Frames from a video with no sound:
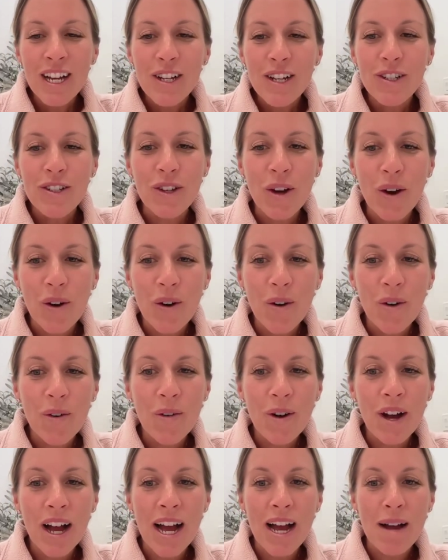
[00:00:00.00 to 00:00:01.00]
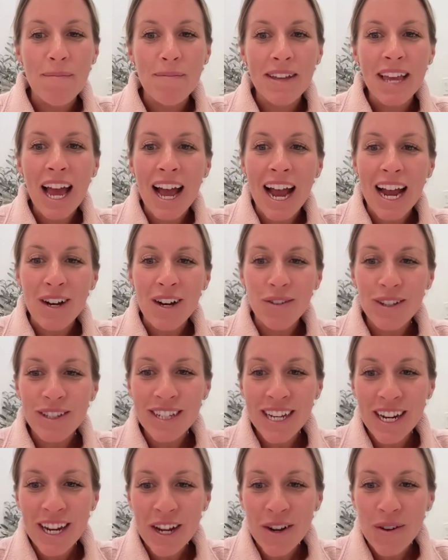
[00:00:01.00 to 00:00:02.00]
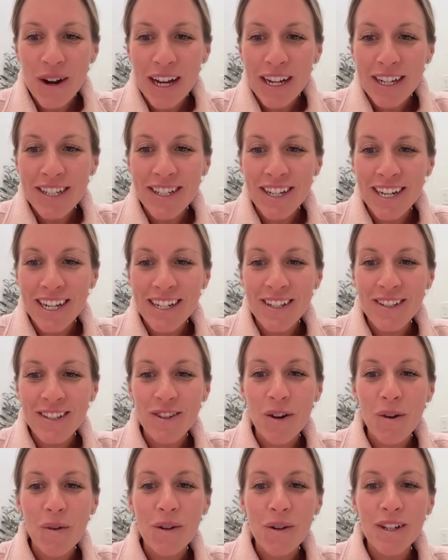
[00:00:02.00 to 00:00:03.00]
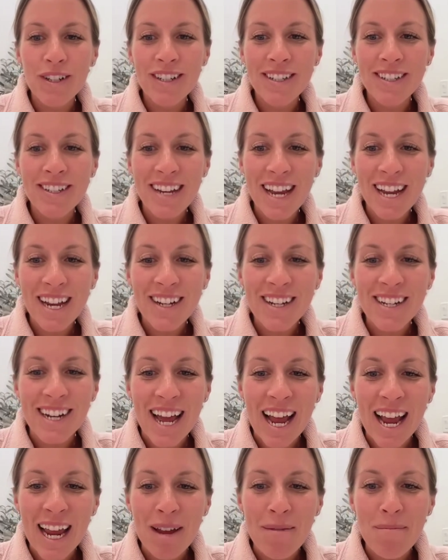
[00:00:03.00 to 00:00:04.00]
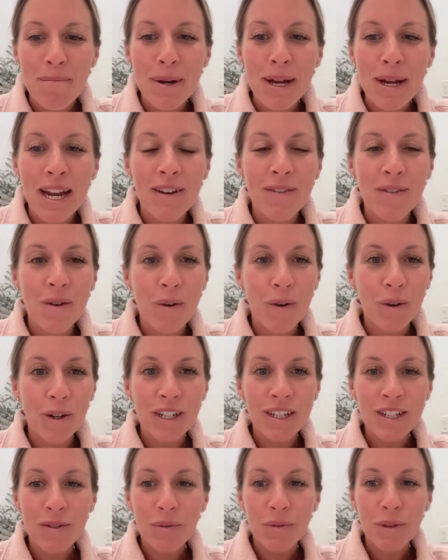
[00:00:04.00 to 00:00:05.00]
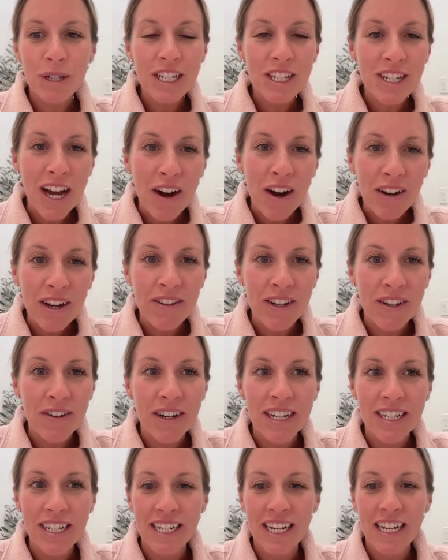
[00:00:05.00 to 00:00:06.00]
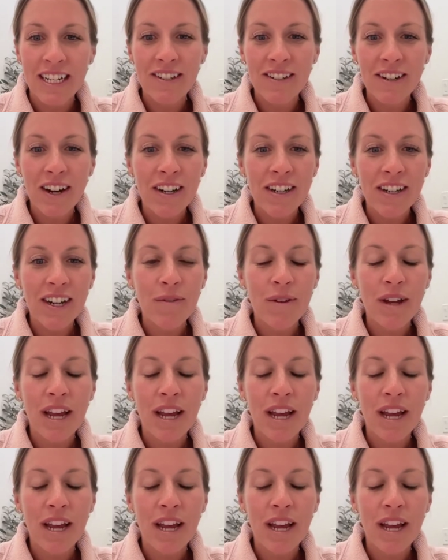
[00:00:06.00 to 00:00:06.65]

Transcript: So yeah, I don't see any questions. So we'll just say good night. But of course, reach out if you're ready to get started.